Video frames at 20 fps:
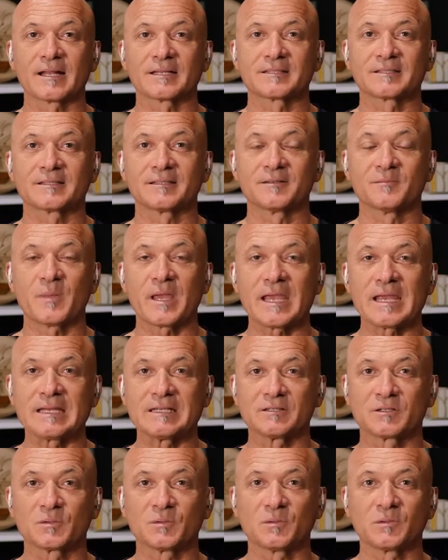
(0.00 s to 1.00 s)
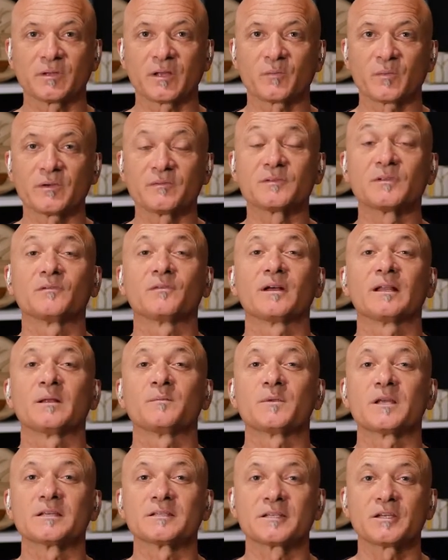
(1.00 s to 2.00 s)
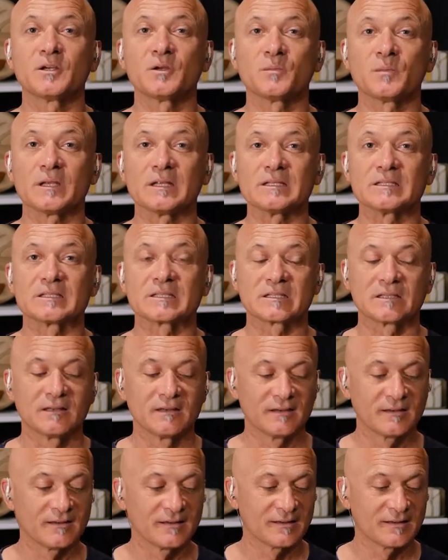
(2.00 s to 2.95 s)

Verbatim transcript: That's the main tool that we've developed as humans